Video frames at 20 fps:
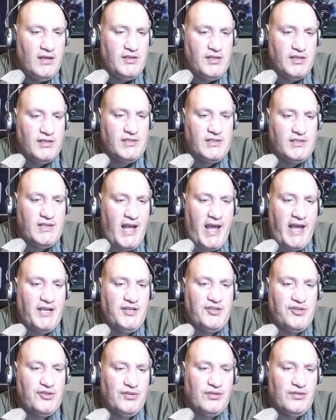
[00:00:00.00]
Just
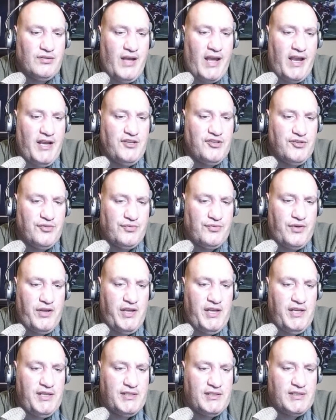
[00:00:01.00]
Angel
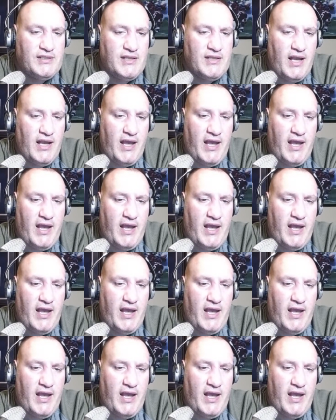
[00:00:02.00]
Reese,